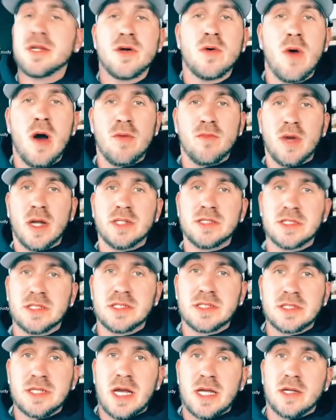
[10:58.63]
I'm raising a
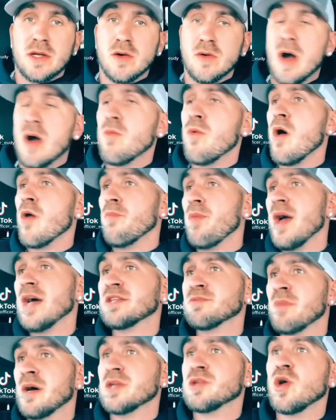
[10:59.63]
psycho. I walk past
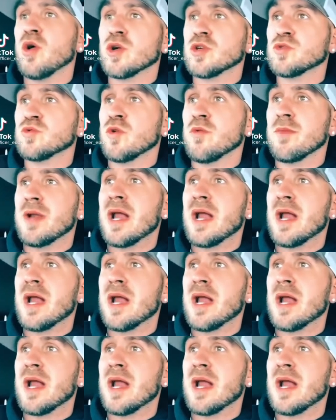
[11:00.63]
my daughter's room and I